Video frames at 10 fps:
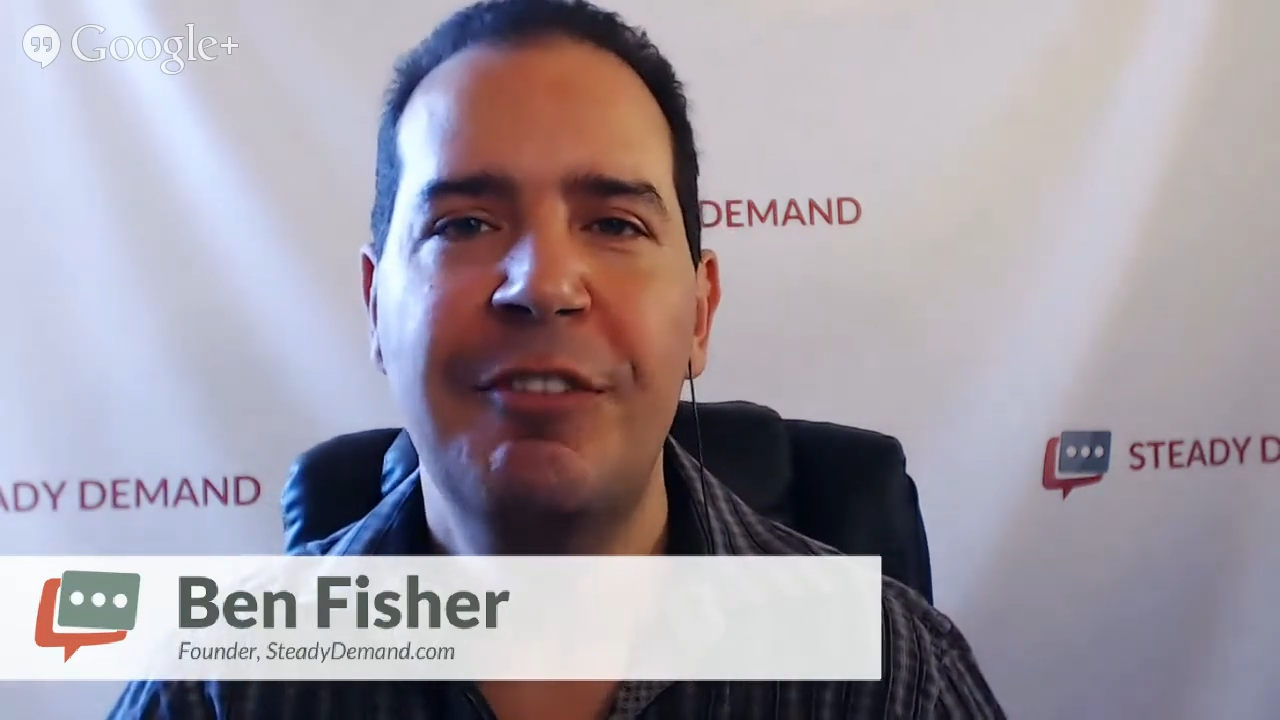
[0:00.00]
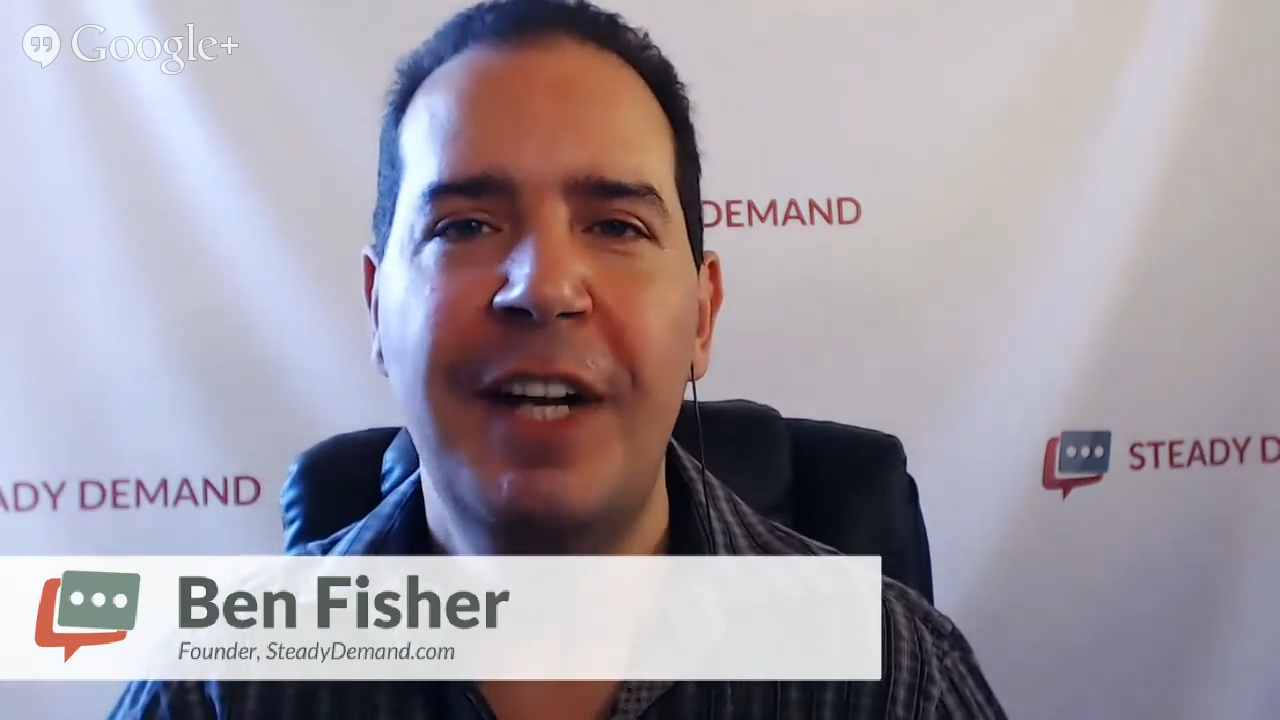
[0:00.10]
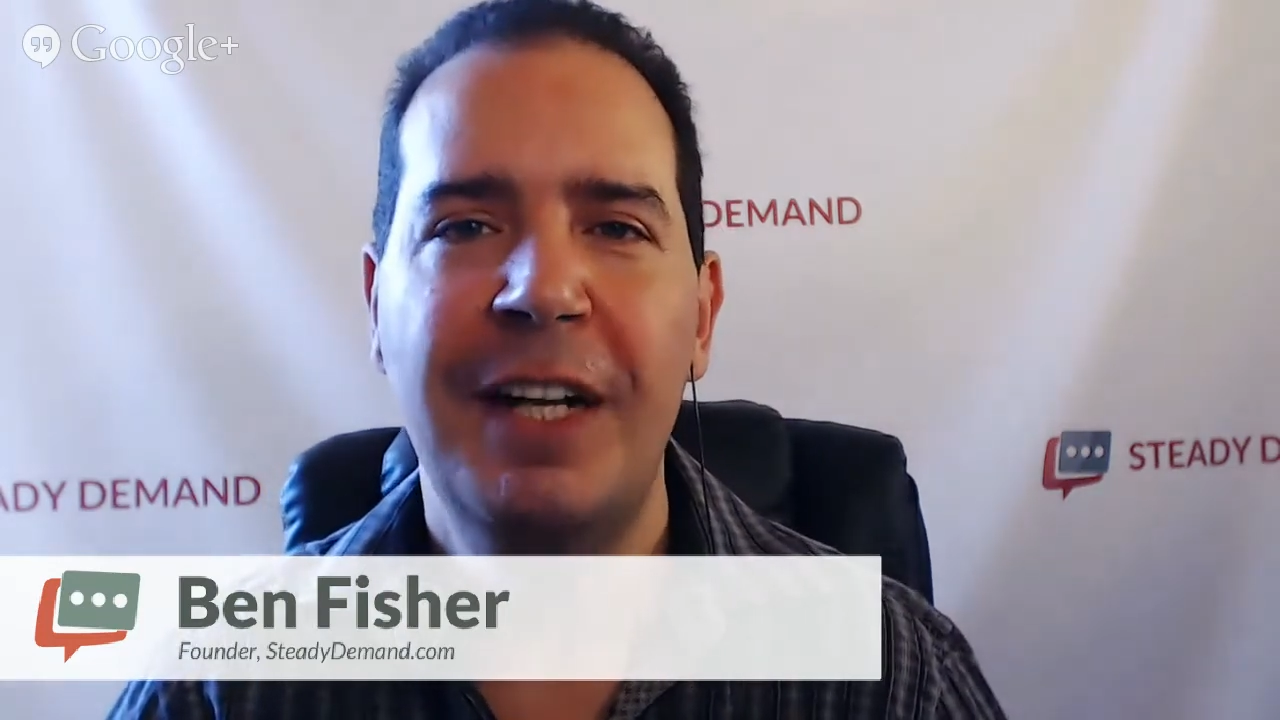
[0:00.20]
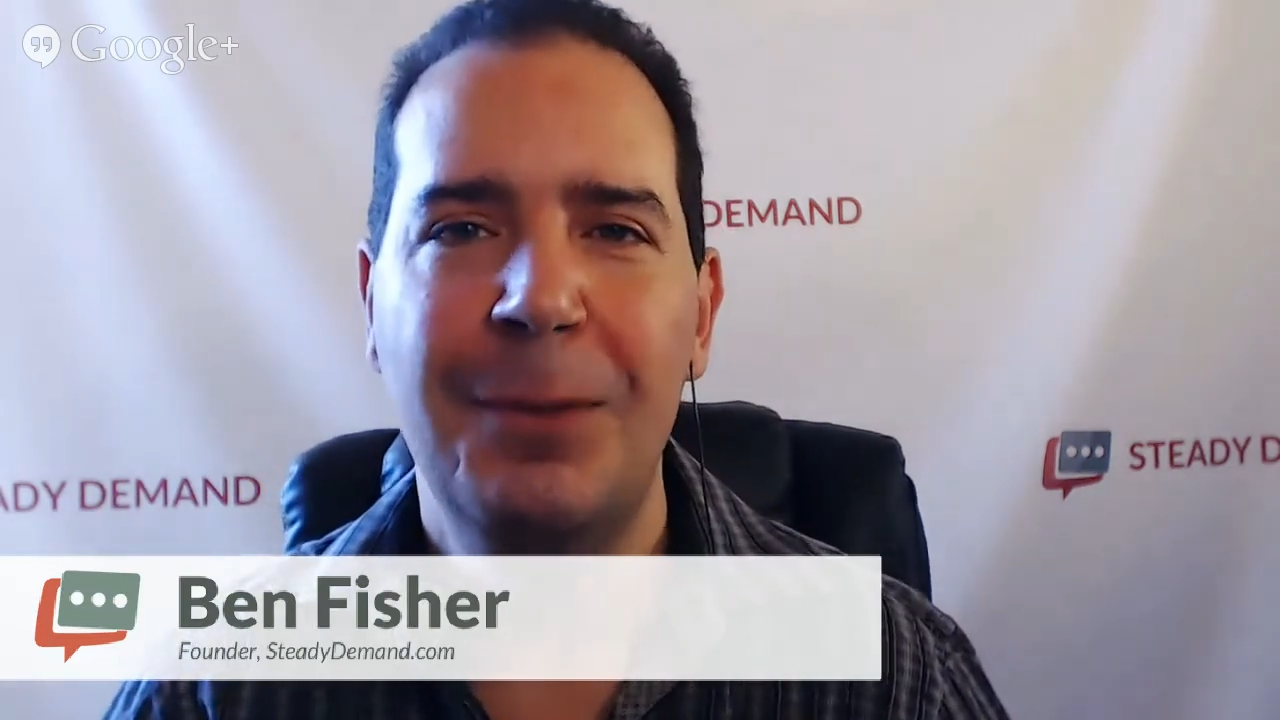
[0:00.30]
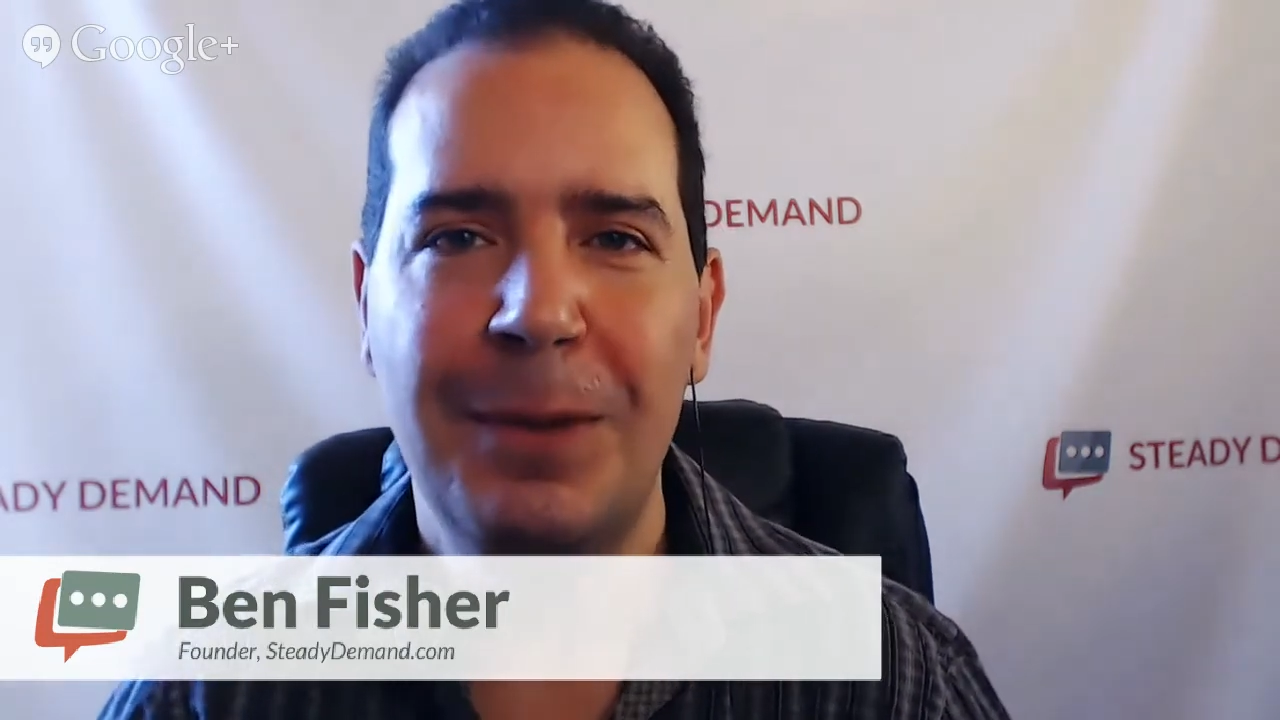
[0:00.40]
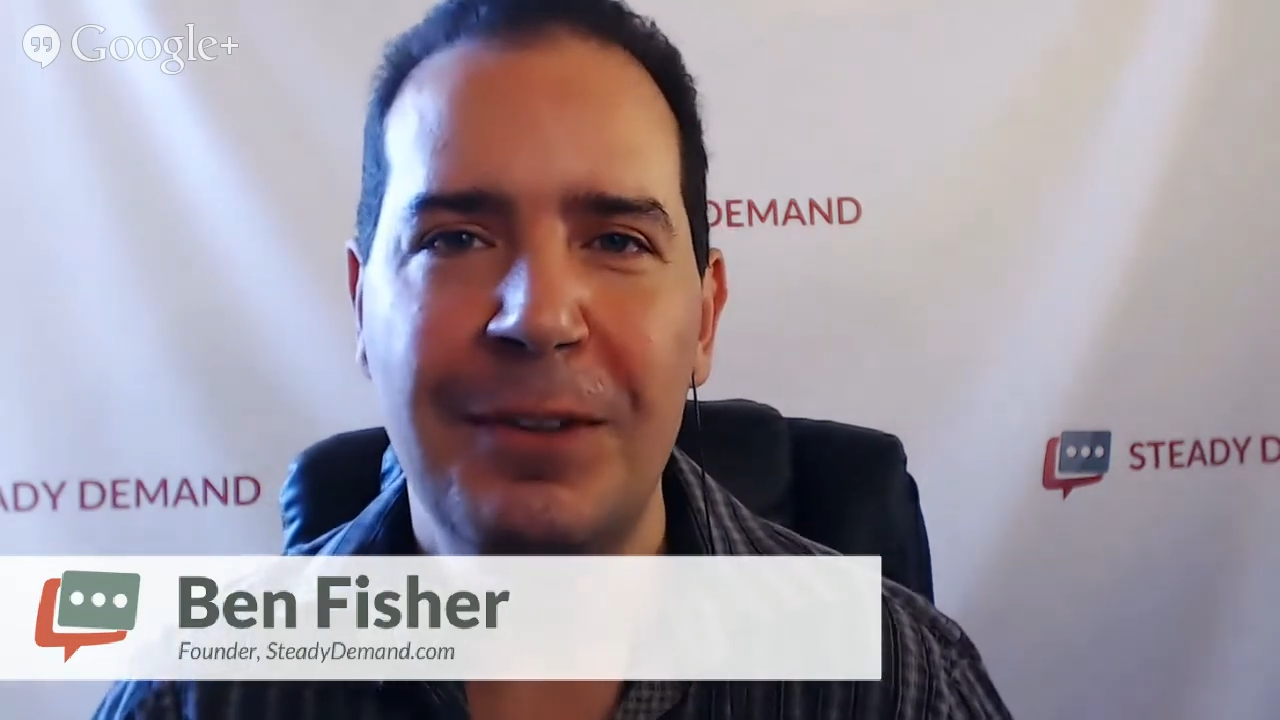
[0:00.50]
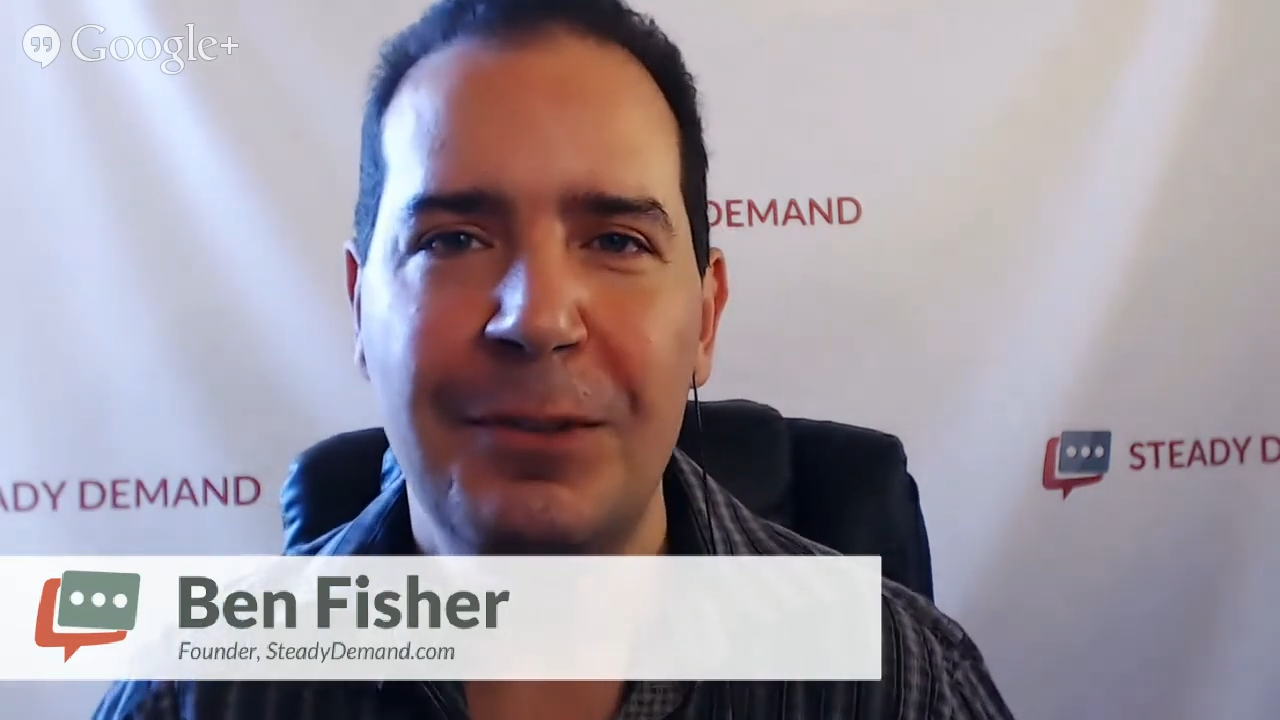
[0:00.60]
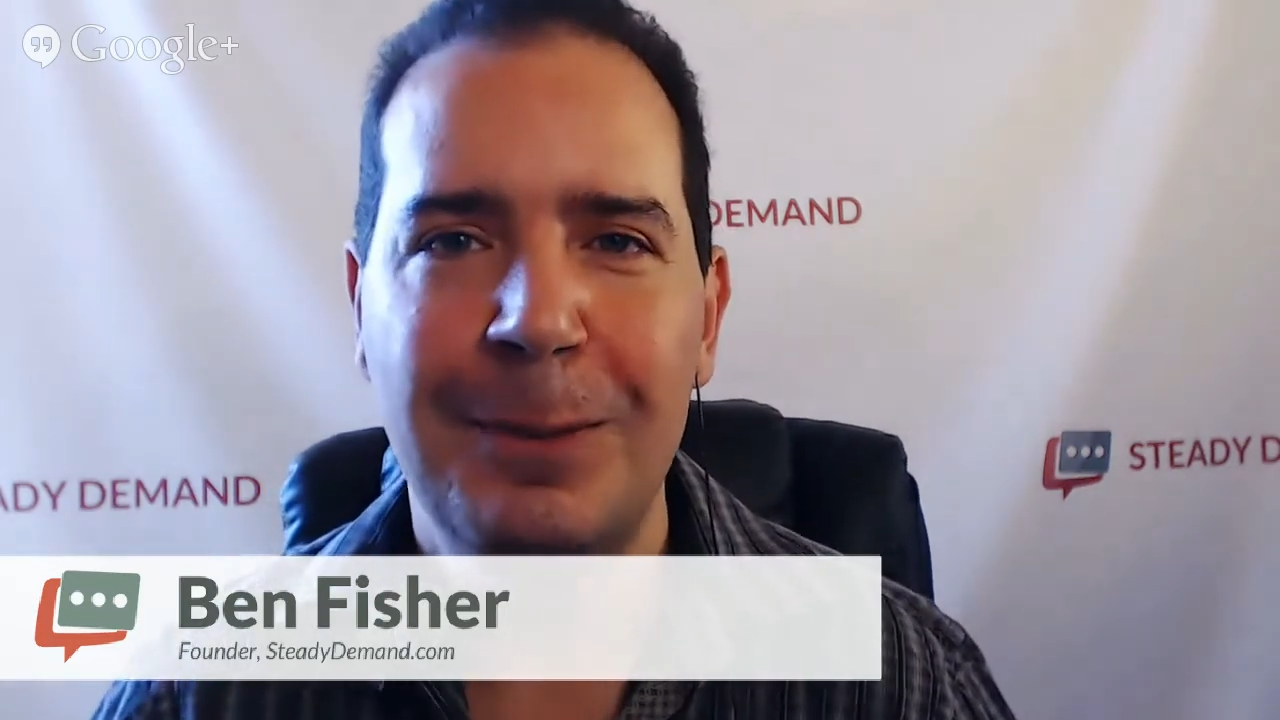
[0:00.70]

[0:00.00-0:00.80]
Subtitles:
follower,